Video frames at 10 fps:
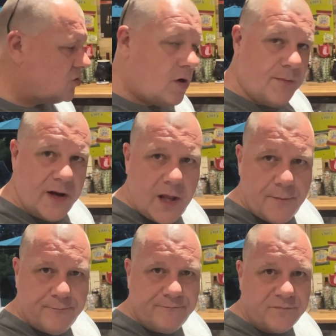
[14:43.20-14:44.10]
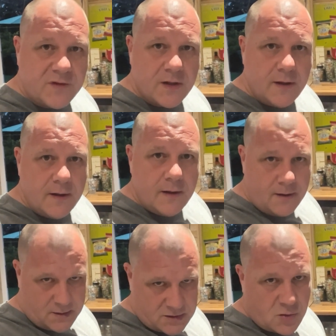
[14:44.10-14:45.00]
time, isn't it?
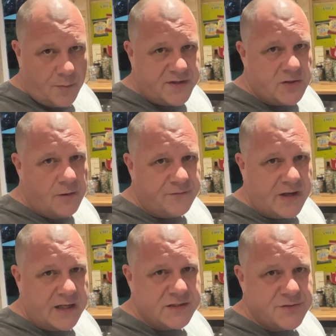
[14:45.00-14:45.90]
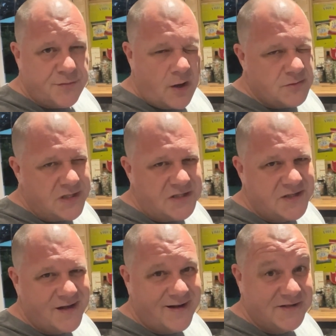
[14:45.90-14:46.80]
It's got to be time for Guns N' Roses.
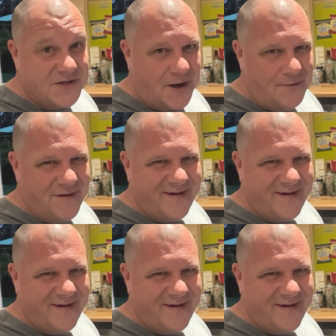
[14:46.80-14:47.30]
Let's go.